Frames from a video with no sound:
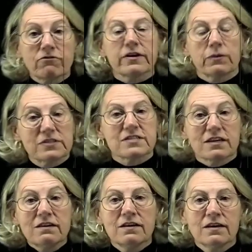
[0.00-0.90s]

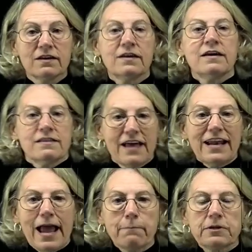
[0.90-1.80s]
frequency,
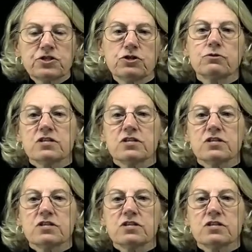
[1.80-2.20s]
that amplitude